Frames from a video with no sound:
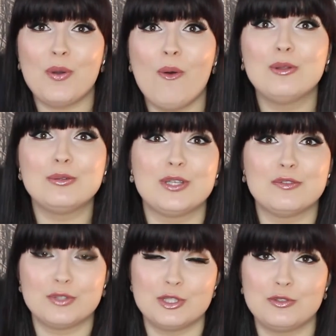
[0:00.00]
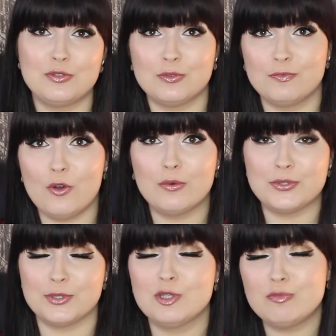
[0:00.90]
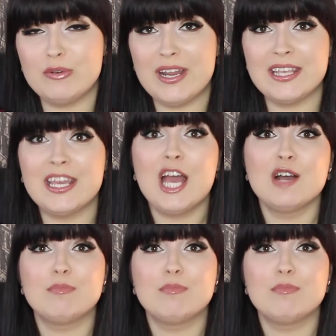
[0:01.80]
you're all looking forward to spring.